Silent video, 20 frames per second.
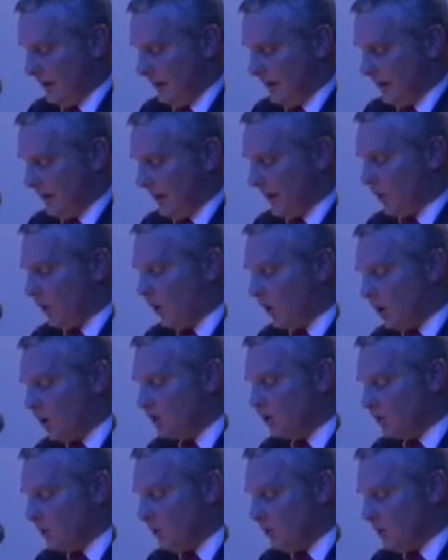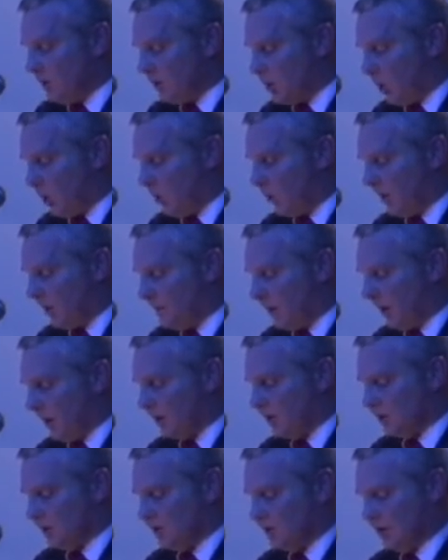they are also the core
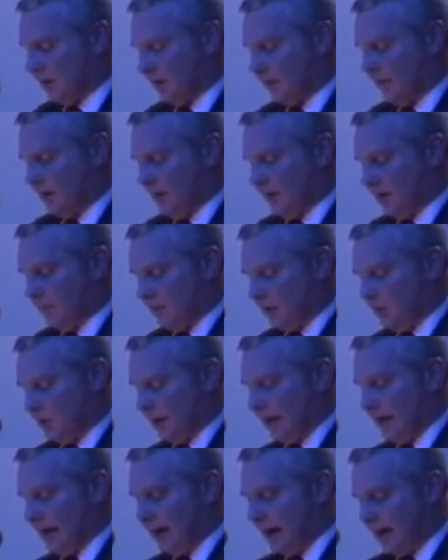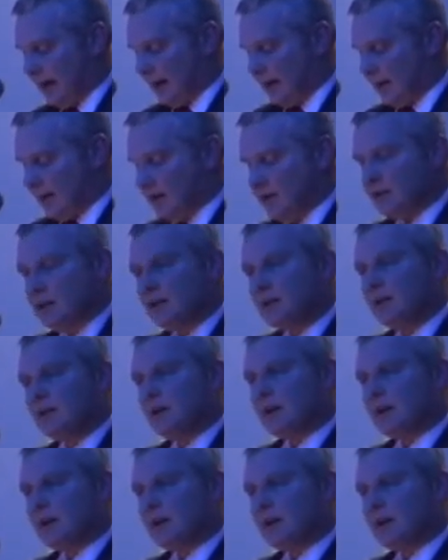partnership between Ireland